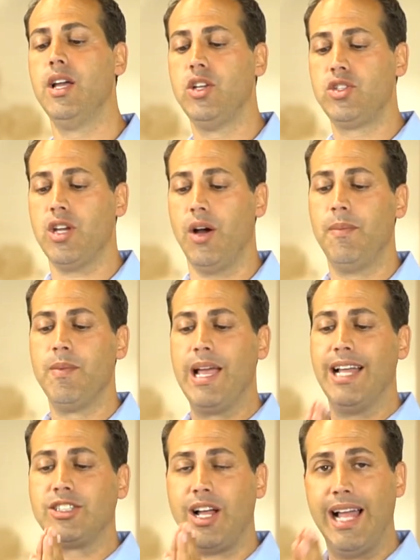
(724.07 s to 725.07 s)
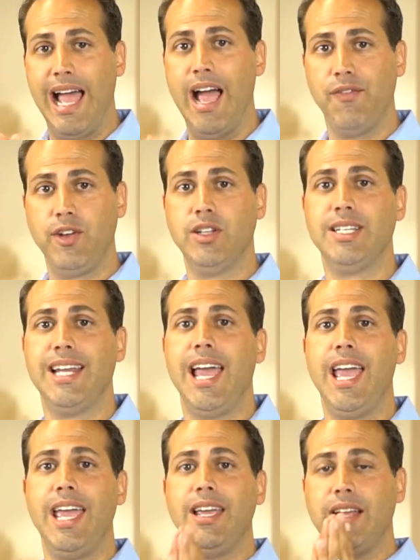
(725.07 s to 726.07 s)
So that's all I have for you
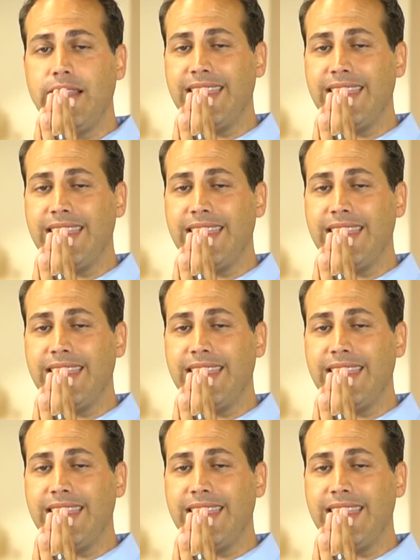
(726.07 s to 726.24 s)
today.